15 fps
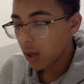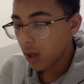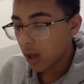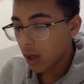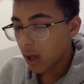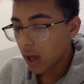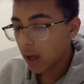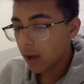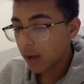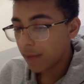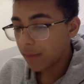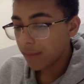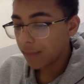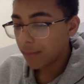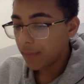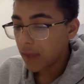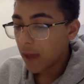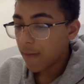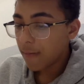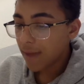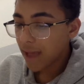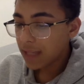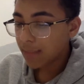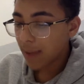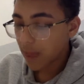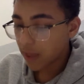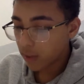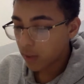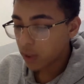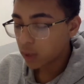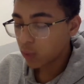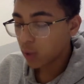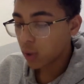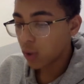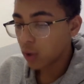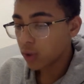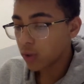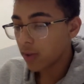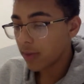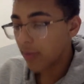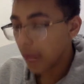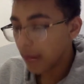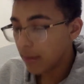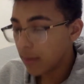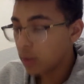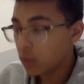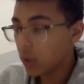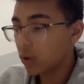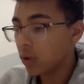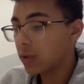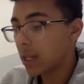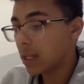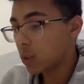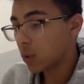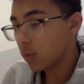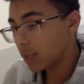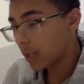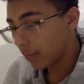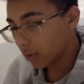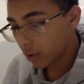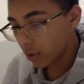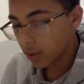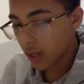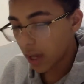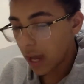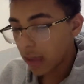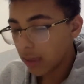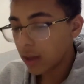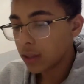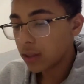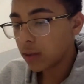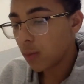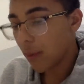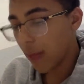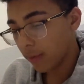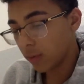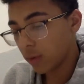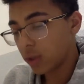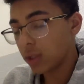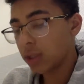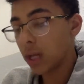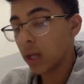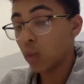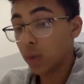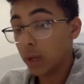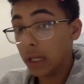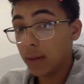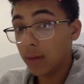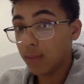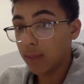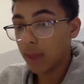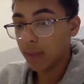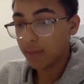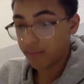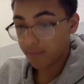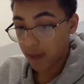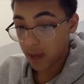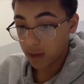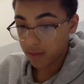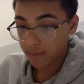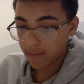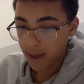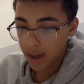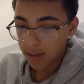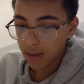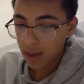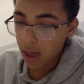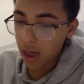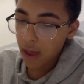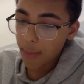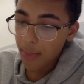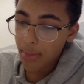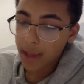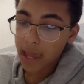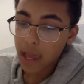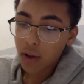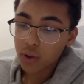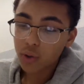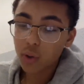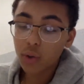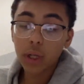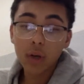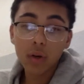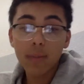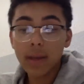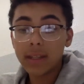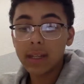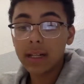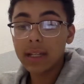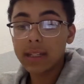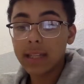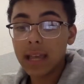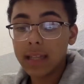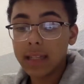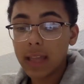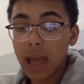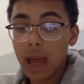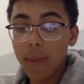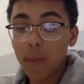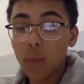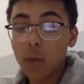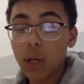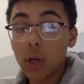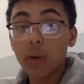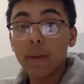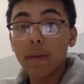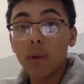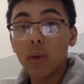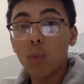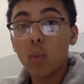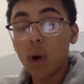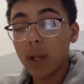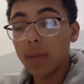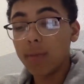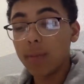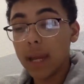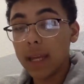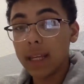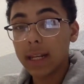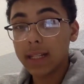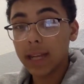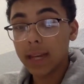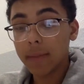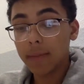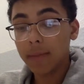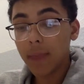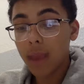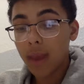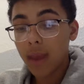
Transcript: Fast pathway, which goes to the thalamus, straight to the sensory receptors, and then a slow pathway, which is like really pain. The gate control theory basically says that we can only feel one pain at a time.